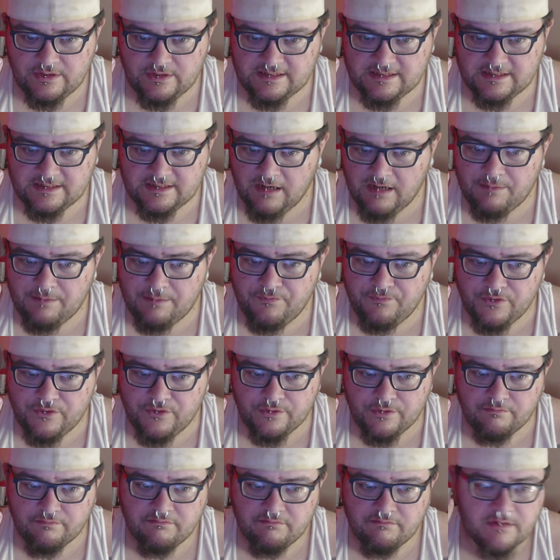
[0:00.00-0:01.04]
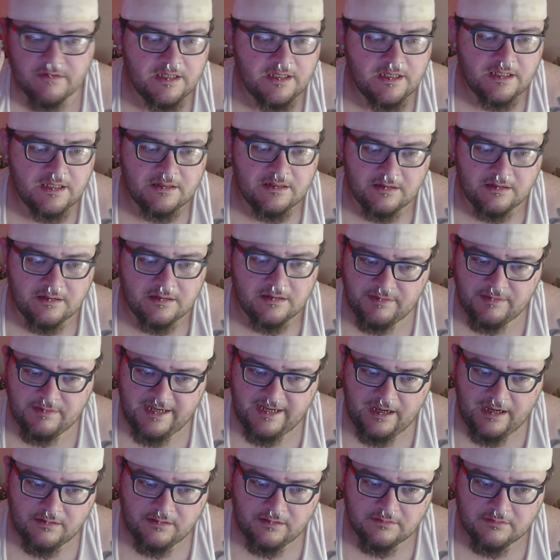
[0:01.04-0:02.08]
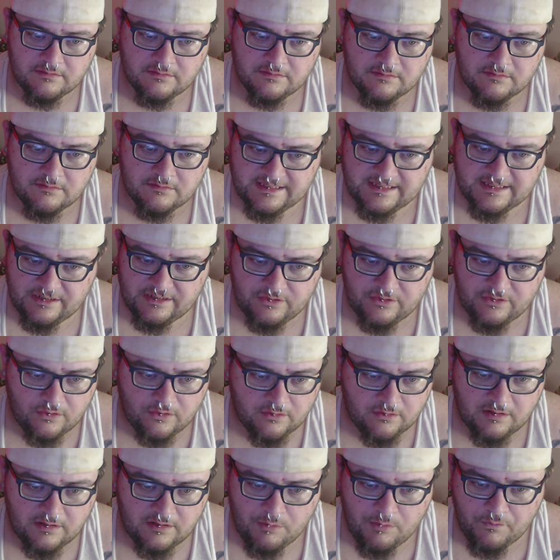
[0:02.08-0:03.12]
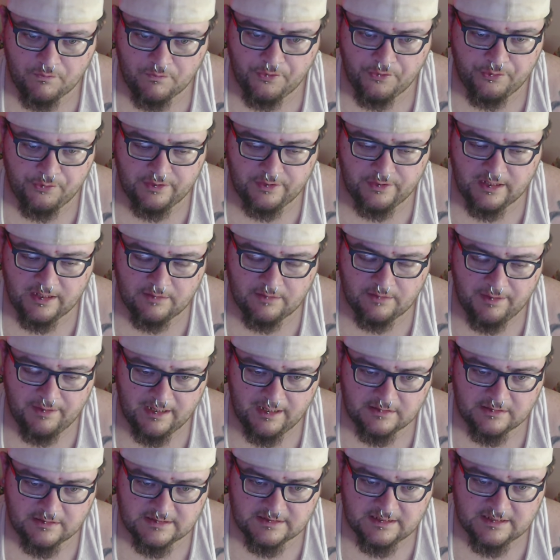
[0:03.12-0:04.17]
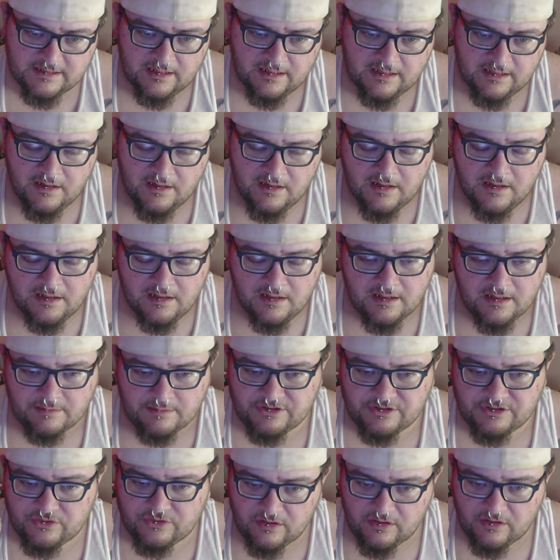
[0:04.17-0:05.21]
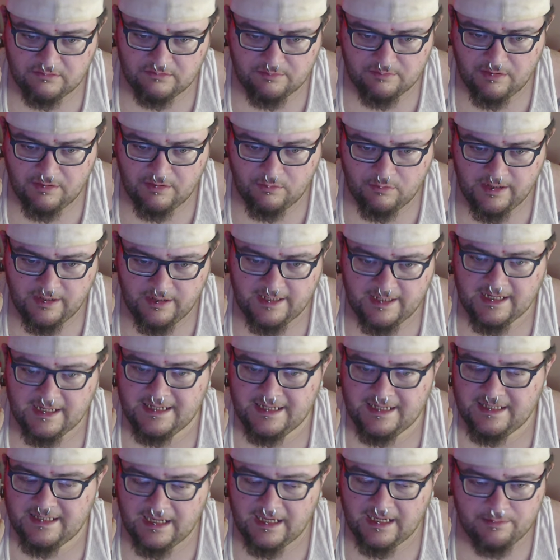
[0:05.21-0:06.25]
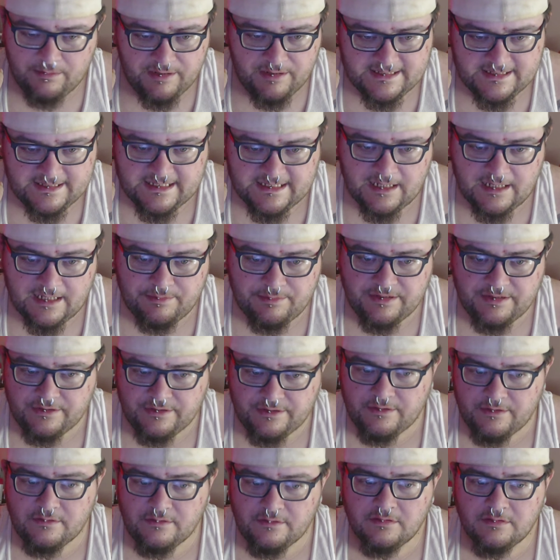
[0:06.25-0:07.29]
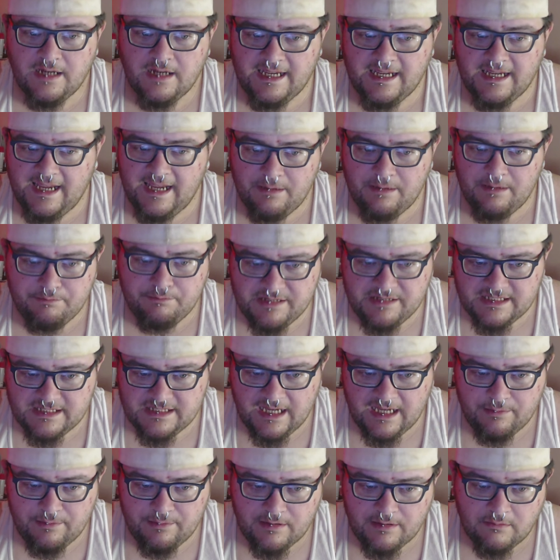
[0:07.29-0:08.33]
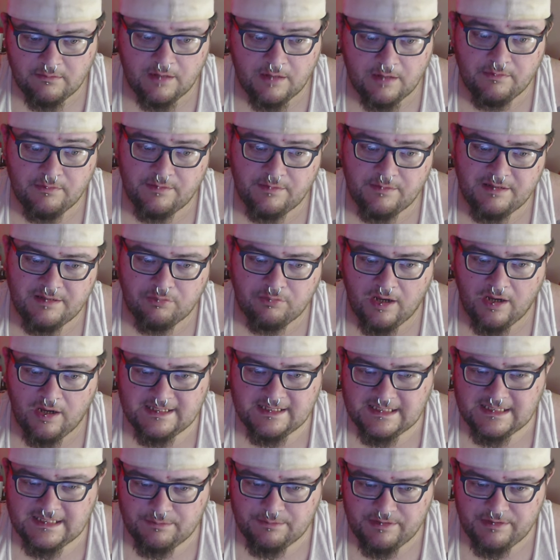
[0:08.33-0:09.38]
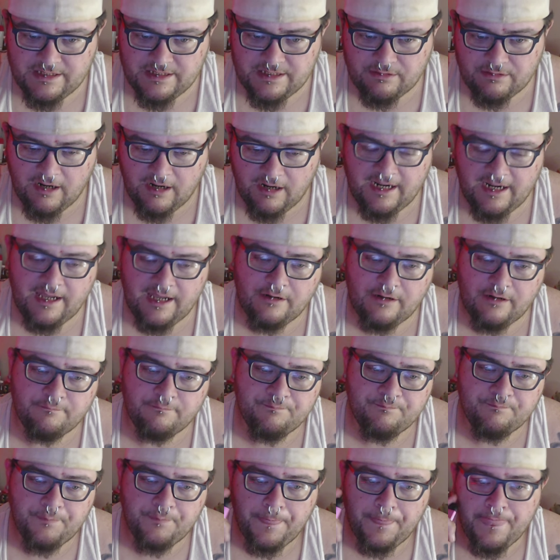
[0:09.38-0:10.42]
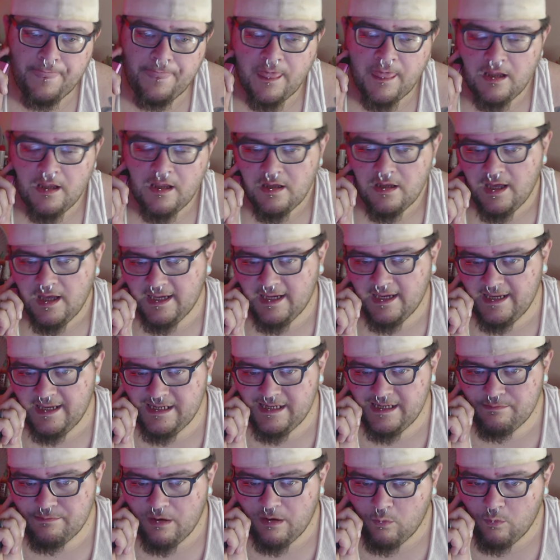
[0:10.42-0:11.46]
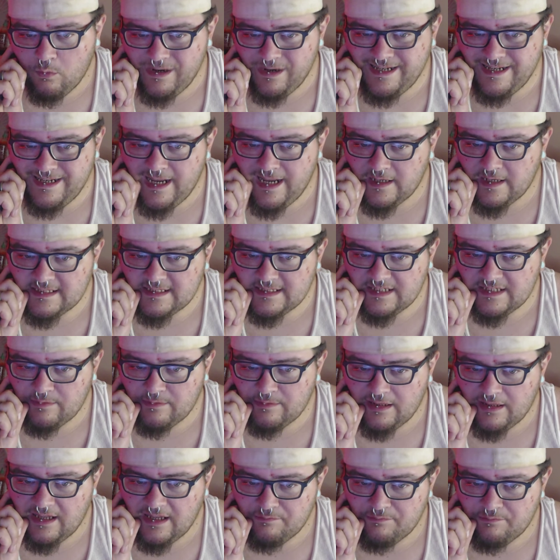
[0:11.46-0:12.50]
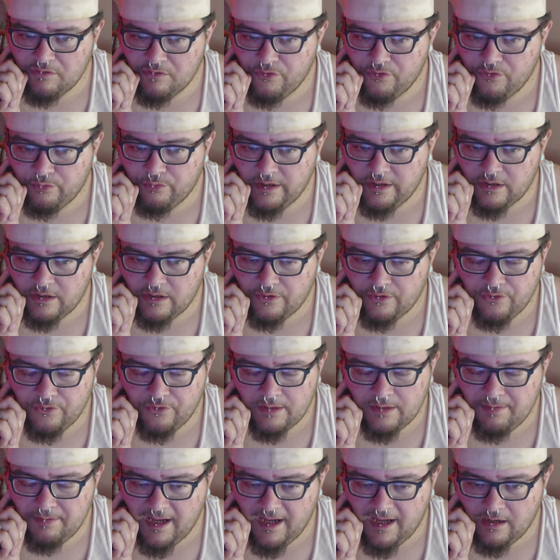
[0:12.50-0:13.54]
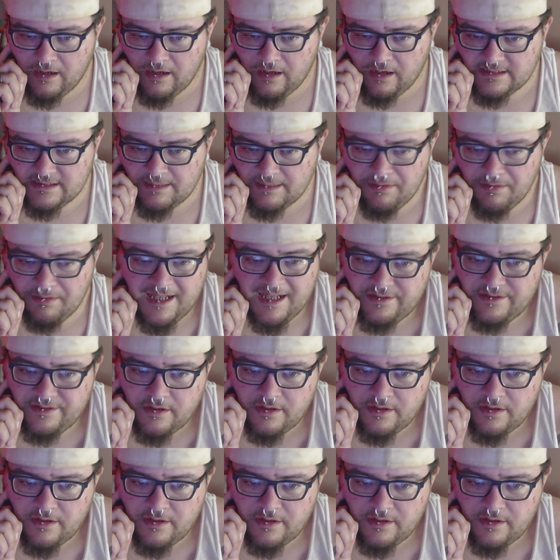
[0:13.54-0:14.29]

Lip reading: Look at me now. As an adult, I'm over 300 pounds. I'm struggling with my weight. Got diabetes type 2. I can't beat diabetes. Well, I'm in the process of beating it right now. I can't get my weight down to save my life below 330 pounds. I plateau. Straight up, I plateau.